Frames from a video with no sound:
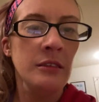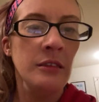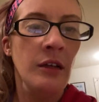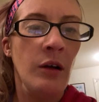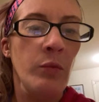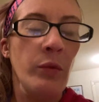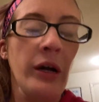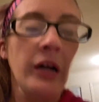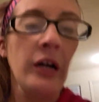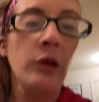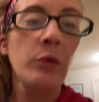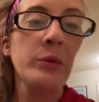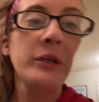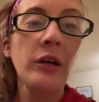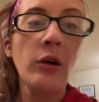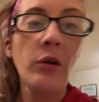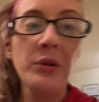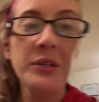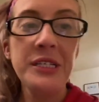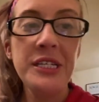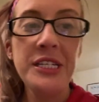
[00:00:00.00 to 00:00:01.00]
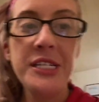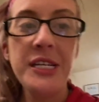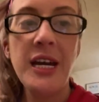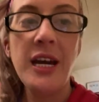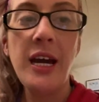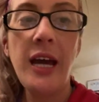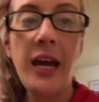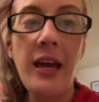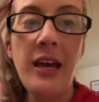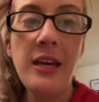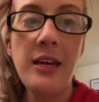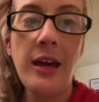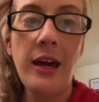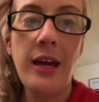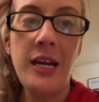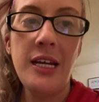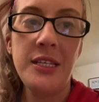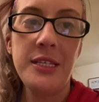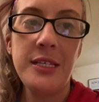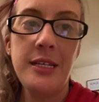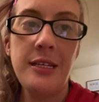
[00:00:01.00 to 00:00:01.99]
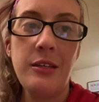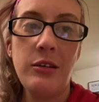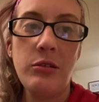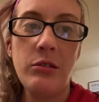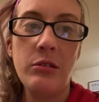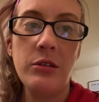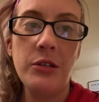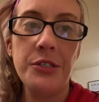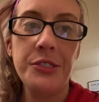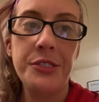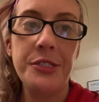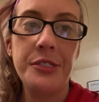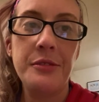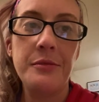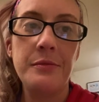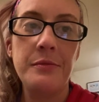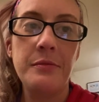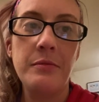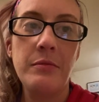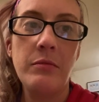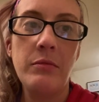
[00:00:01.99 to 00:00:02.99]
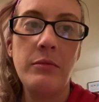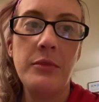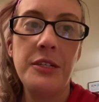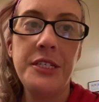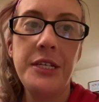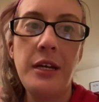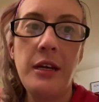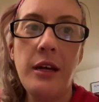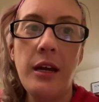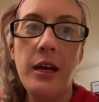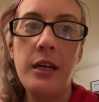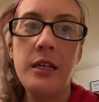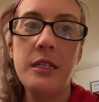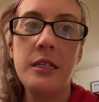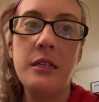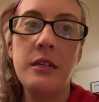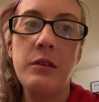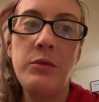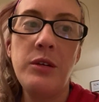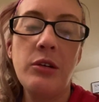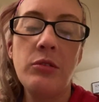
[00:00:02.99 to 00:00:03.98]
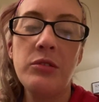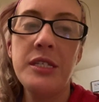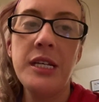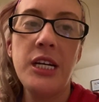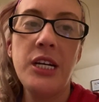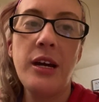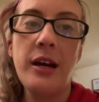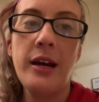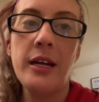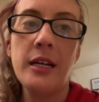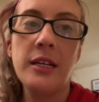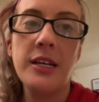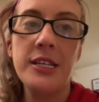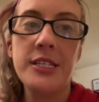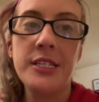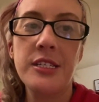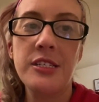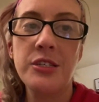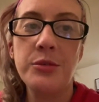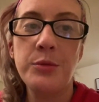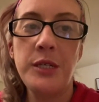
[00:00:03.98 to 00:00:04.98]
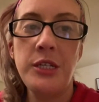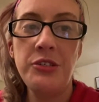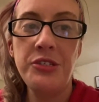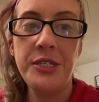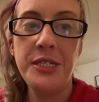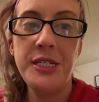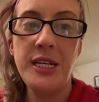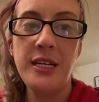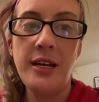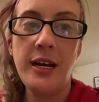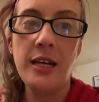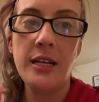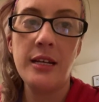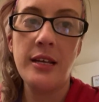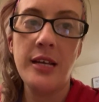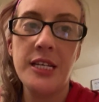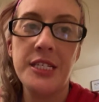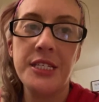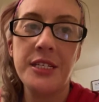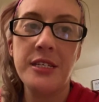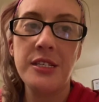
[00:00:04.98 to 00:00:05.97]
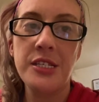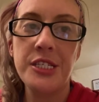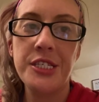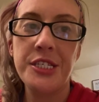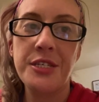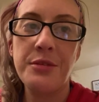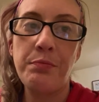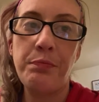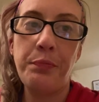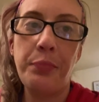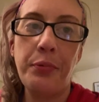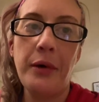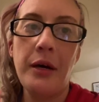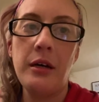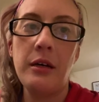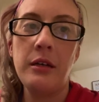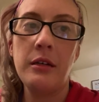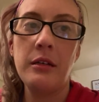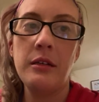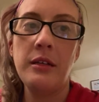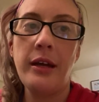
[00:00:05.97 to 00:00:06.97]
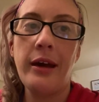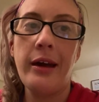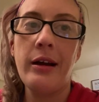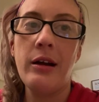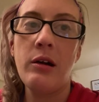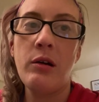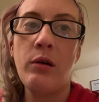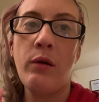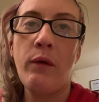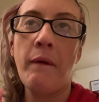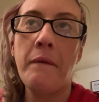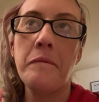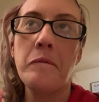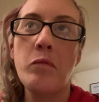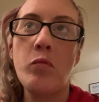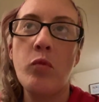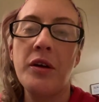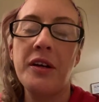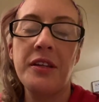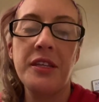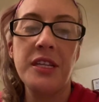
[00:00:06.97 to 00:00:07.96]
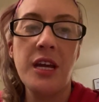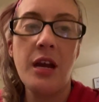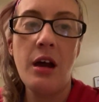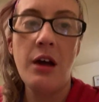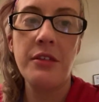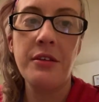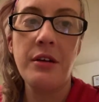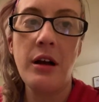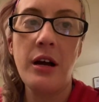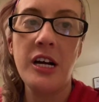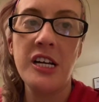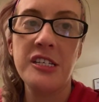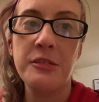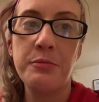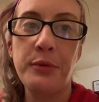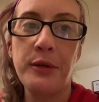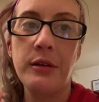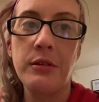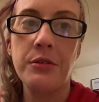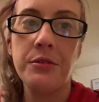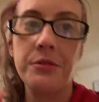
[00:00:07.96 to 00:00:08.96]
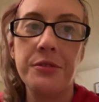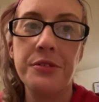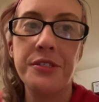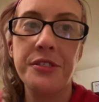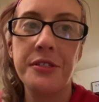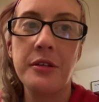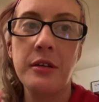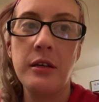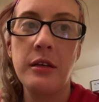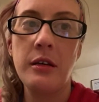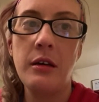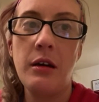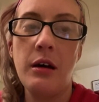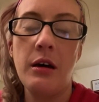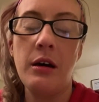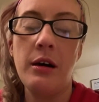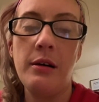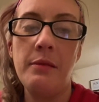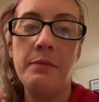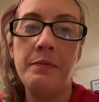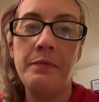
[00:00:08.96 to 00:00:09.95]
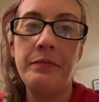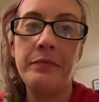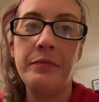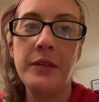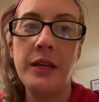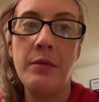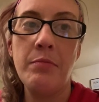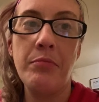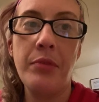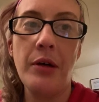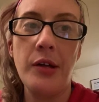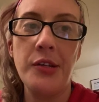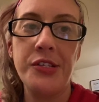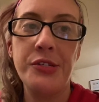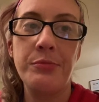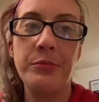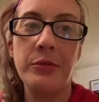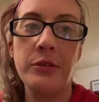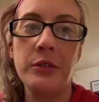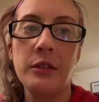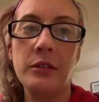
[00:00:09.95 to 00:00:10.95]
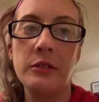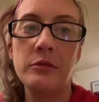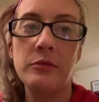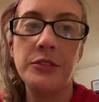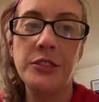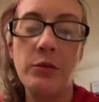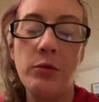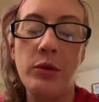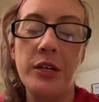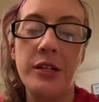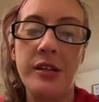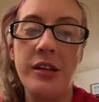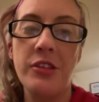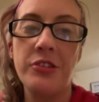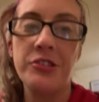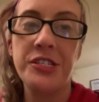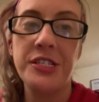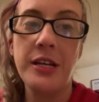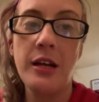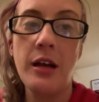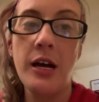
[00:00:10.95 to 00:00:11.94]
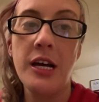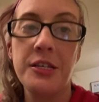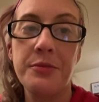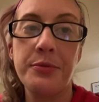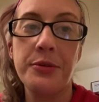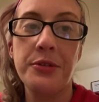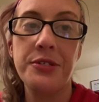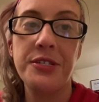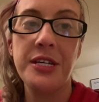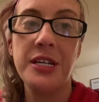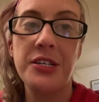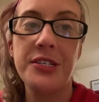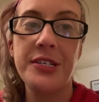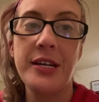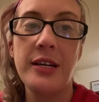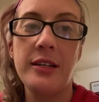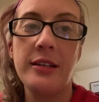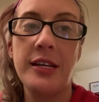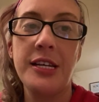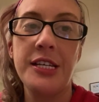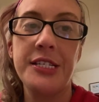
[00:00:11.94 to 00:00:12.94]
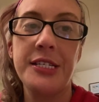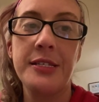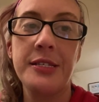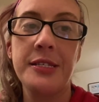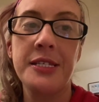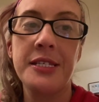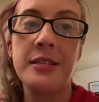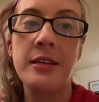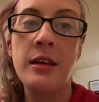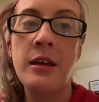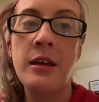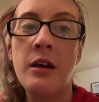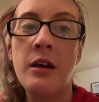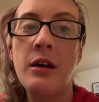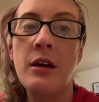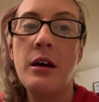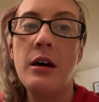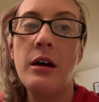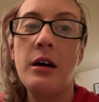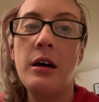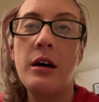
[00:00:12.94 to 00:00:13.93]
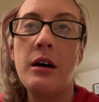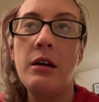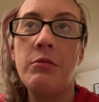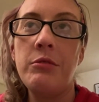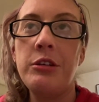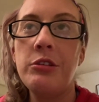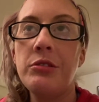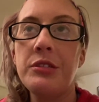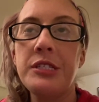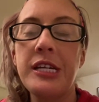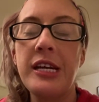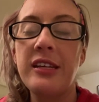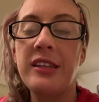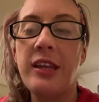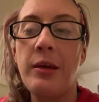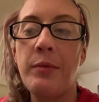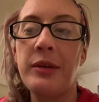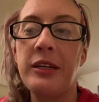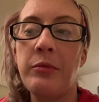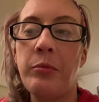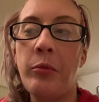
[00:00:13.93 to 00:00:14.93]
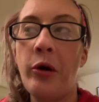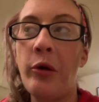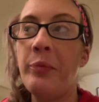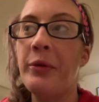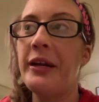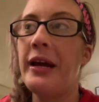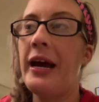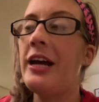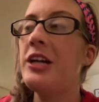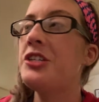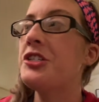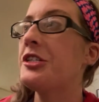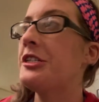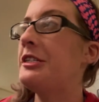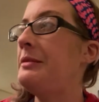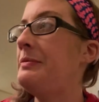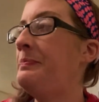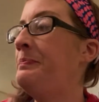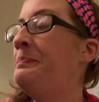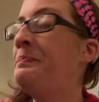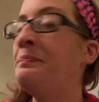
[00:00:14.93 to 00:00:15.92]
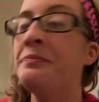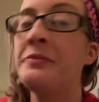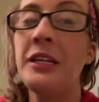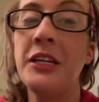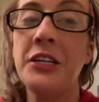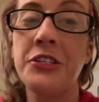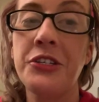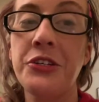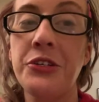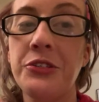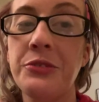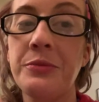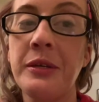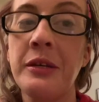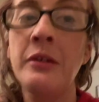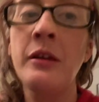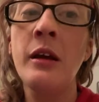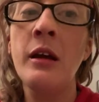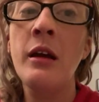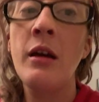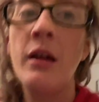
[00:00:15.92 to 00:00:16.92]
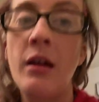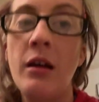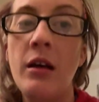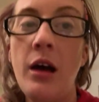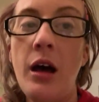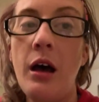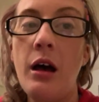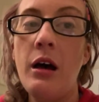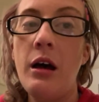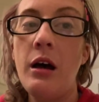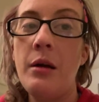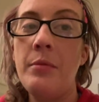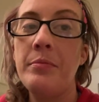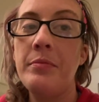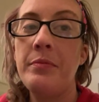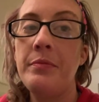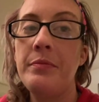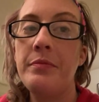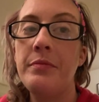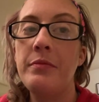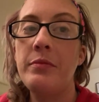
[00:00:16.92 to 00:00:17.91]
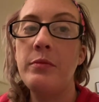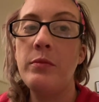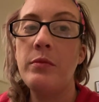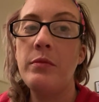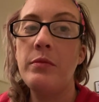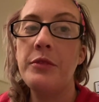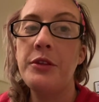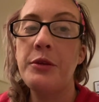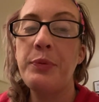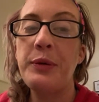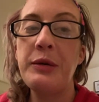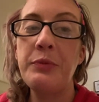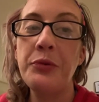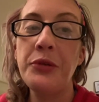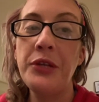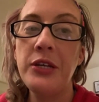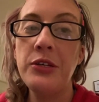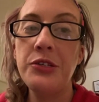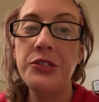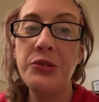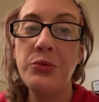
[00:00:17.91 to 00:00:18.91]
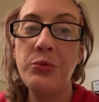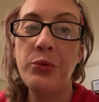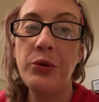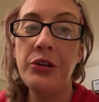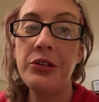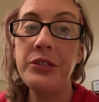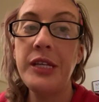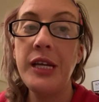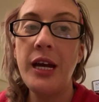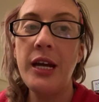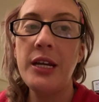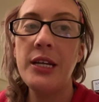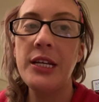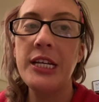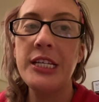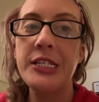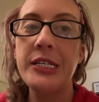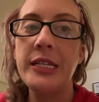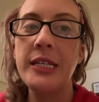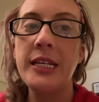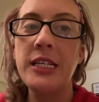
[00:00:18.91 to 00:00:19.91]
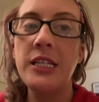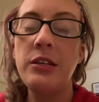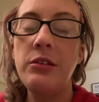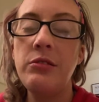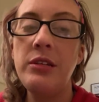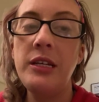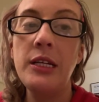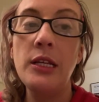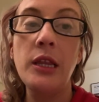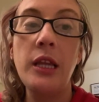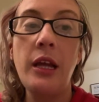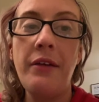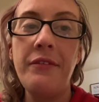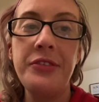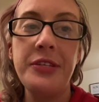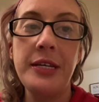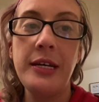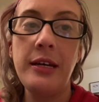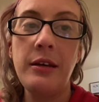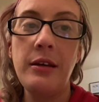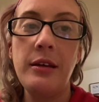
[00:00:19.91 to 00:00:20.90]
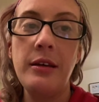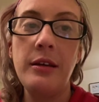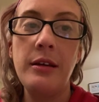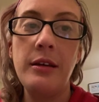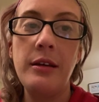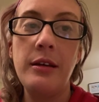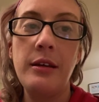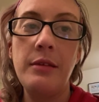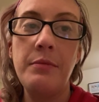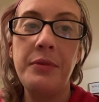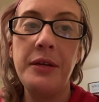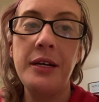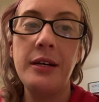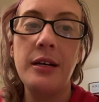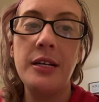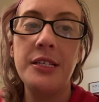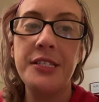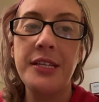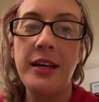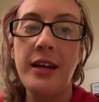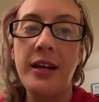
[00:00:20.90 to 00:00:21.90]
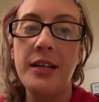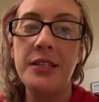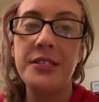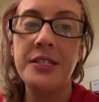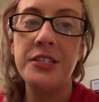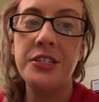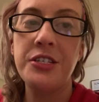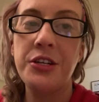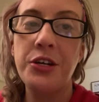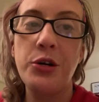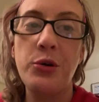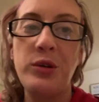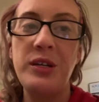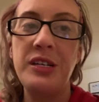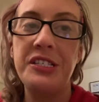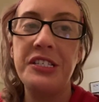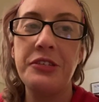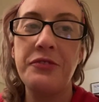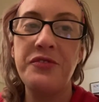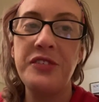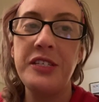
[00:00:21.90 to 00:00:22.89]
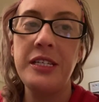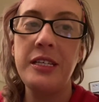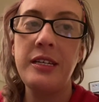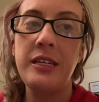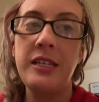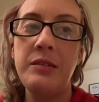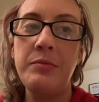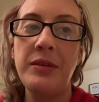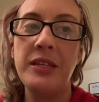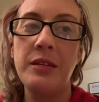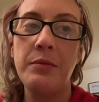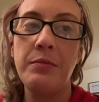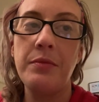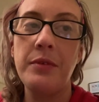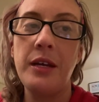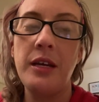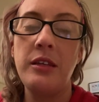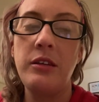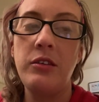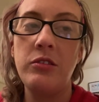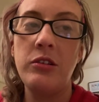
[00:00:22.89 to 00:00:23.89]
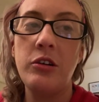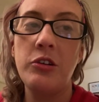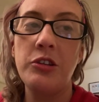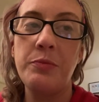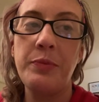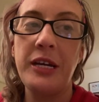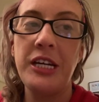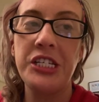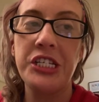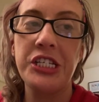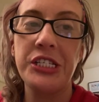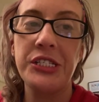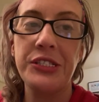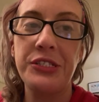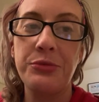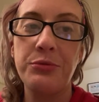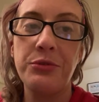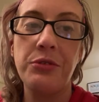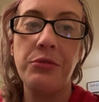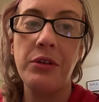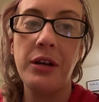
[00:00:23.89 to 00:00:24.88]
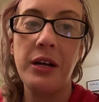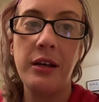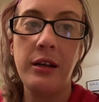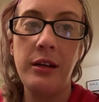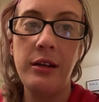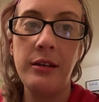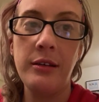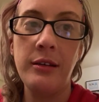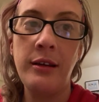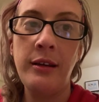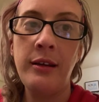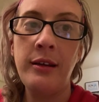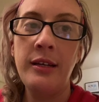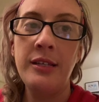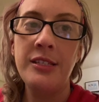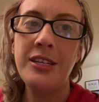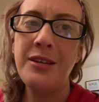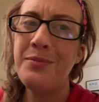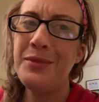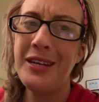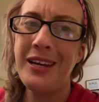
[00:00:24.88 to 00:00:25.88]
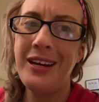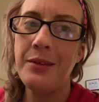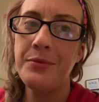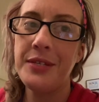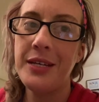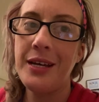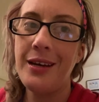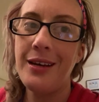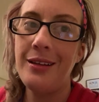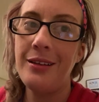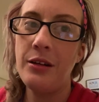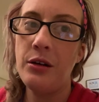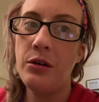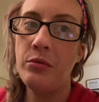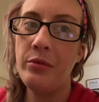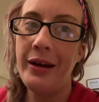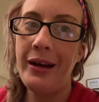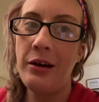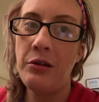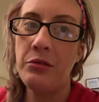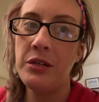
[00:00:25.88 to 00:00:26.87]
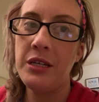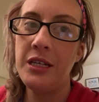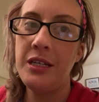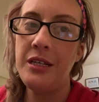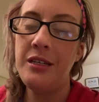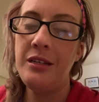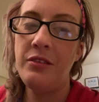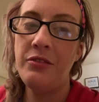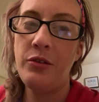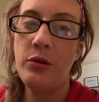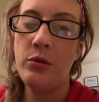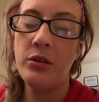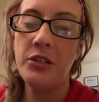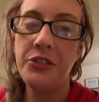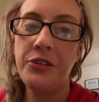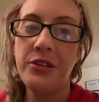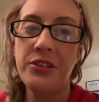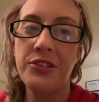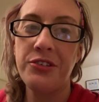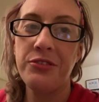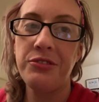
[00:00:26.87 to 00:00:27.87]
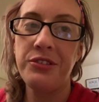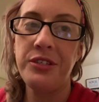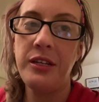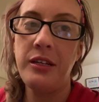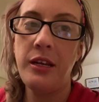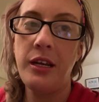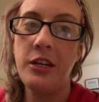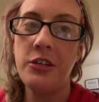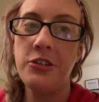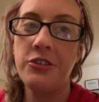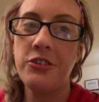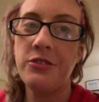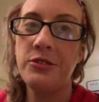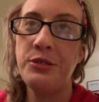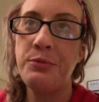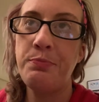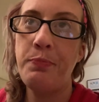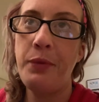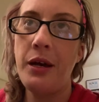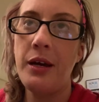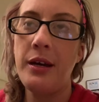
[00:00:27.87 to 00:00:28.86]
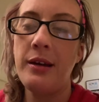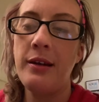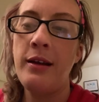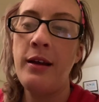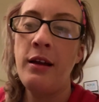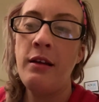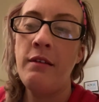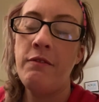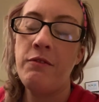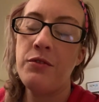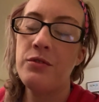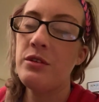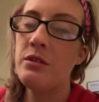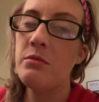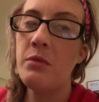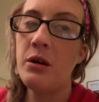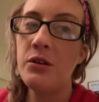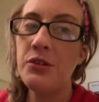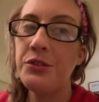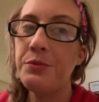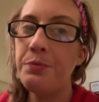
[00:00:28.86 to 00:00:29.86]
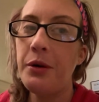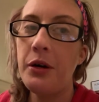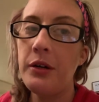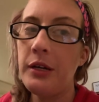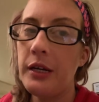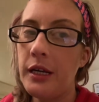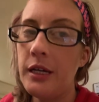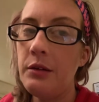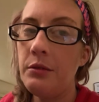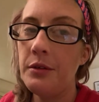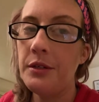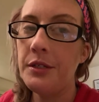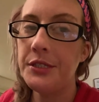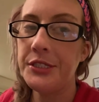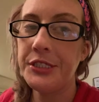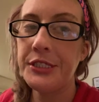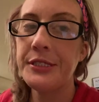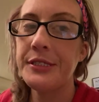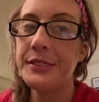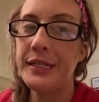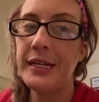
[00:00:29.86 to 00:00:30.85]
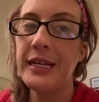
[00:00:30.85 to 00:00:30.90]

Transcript: Well, we only take 18-year-olds. We don't take adolescents. We used to take adolescents, but now one of the other hospitals in Baltimore, no, one of the other state hospitals takes adolescents. We don't take them anymore. But actually, excuse me, the people that used to work the adolescent unit loved it because they had such a cohesive team, and the patients were great. Sometimes they got a little rowdy, of course, because they're teenagers, but for the most part, it was